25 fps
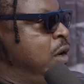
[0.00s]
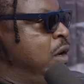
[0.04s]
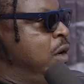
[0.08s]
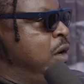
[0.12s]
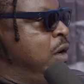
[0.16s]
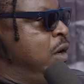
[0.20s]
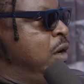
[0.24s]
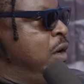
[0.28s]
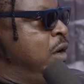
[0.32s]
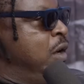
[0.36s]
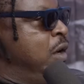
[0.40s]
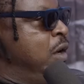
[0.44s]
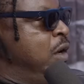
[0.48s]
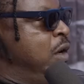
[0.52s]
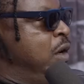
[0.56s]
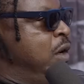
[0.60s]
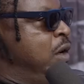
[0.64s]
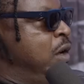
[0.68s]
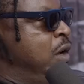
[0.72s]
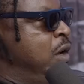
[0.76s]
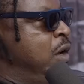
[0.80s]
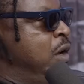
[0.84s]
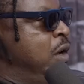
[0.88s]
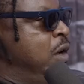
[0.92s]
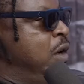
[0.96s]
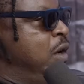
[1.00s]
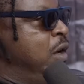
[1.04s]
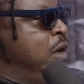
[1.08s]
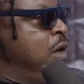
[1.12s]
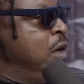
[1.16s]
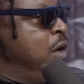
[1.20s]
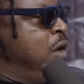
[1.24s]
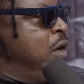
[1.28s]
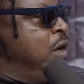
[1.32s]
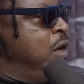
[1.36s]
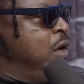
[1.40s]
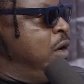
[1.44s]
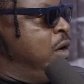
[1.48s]

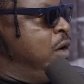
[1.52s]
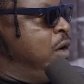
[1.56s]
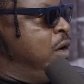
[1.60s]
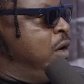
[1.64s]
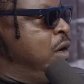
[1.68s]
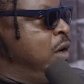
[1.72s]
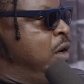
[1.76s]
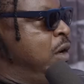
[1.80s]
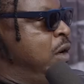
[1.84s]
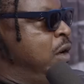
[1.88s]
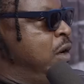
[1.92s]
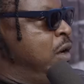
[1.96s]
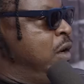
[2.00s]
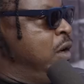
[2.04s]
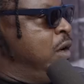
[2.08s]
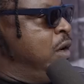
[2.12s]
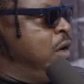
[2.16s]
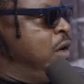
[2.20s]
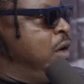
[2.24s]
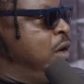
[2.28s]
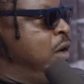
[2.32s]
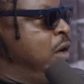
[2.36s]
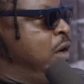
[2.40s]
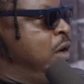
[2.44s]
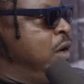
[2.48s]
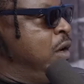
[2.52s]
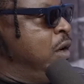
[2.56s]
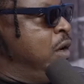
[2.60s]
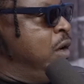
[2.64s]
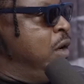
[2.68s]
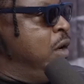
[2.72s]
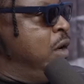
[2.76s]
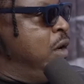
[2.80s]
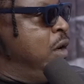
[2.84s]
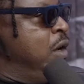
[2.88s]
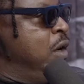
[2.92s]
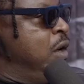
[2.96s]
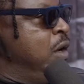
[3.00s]

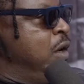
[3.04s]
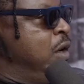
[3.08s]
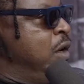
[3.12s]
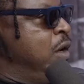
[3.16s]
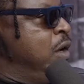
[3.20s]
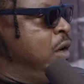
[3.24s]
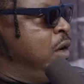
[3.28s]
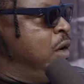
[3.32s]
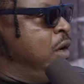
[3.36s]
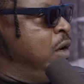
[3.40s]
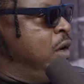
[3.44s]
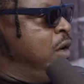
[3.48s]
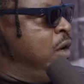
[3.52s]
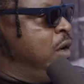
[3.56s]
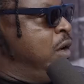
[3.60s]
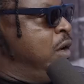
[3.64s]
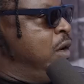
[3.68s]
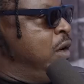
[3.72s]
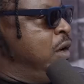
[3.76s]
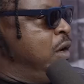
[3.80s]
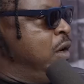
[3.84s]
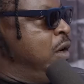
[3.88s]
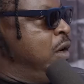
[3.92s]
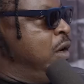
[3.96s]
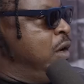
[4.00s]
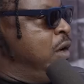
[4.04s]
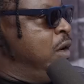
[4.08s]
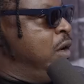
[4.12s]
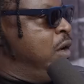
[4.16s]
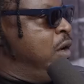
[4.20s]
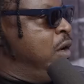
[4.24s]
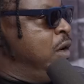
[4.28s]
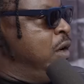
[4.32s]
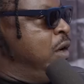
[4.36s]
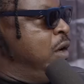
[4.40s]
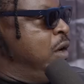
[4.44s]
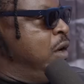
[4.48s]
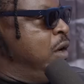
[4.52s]

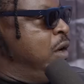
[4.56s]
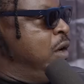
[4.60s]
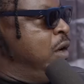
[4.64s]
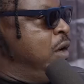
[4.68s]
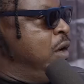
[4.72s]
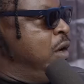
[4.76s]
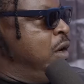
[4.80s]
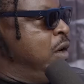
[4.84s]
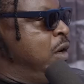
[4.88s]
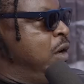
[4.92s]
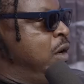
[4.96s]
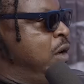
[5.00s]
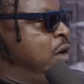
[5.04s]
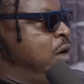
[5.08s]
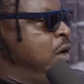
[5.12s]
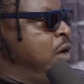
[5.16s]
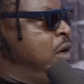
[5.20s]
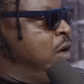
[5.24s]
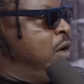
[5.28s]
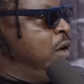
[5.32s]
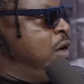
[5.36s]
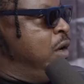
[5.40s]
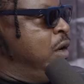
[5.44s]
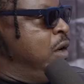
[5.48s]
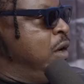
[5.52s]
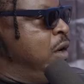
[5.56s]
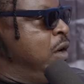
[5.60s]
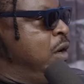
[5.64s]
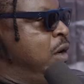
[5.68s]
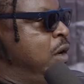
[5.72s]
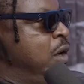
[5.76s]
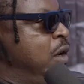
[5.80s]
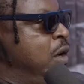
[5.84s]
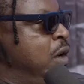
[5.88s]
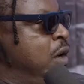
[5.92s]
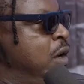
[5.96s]
(not speaking)